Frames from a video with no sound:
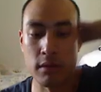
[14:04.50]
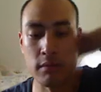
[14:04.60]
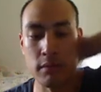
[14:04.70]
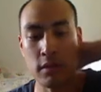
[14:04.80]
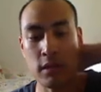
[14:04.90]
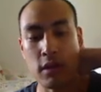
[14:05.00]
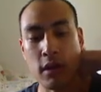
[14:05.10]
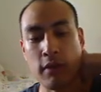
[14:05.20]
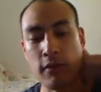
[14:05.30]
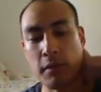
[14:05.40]

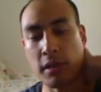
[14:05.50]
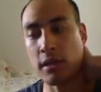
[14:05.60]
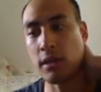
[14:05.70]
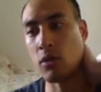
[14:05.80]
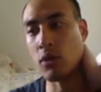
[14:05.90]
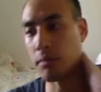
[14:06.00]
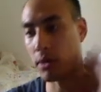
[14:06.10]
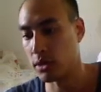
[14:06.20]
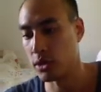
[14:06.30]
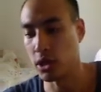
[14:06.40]
starting from extended quick
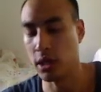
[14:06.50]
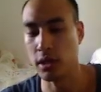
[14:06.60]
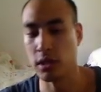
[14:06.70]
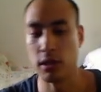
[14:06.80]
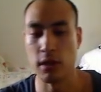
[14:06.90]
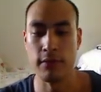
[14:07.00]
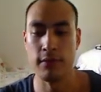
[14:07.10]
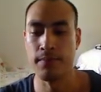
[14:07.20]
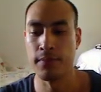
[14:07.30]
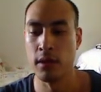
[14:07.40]
bars and changing stuff.
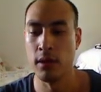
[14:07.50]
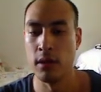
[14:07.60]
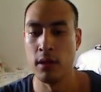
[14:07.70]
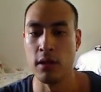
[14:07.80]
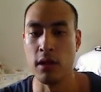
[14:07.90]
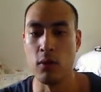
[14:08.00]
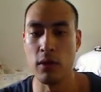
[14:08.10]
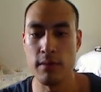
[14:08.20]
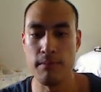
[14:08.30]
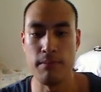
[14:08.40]
Now, one of
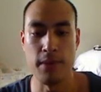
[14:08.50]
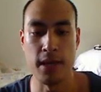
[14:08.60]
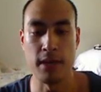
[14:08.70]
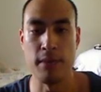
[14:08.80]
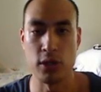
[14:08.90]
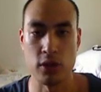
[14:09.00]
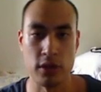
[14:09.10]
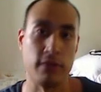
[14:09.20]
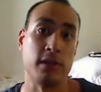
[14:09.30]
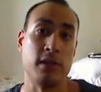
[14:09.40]
the big major
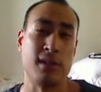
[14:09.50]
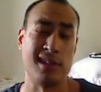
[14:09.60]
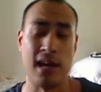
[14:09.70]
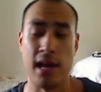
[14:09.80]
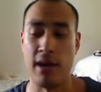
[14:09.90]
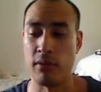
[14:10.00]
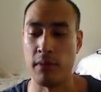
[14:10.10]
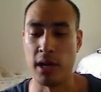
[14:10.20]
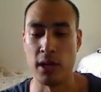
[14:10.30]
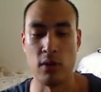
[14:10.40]
differences that I have with
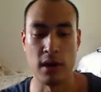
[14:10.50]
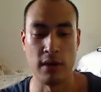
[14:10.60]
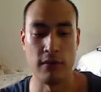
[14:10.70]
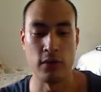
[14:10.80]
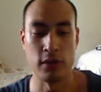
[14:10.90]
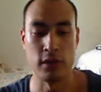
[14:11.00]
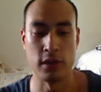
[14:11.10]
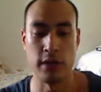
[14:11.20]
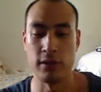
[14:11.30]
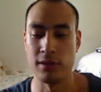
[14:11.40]
my UI versus
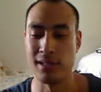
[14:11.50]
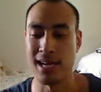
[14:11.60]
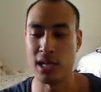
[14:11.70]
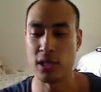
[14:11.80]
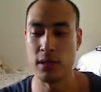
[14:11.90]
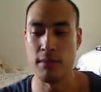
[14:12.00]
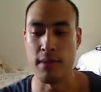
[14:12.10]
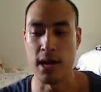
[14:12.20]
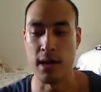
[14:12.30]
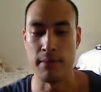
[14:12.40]
others is actually the
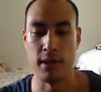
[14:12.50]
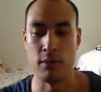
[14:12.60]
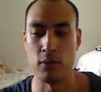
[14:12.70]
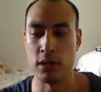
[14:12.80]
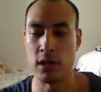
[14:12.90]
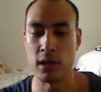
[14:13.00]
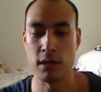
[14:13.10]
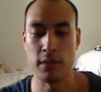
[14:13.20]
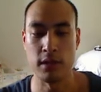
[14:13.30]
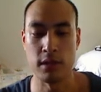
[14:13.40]
map, and we talked
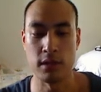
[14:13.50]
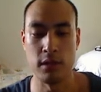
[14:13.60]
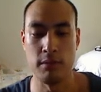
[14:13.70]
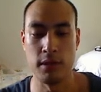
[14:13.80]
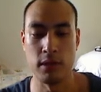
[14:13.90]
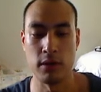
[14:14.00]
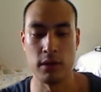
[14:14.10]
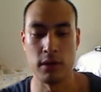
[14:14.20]
about this a little bit earlier.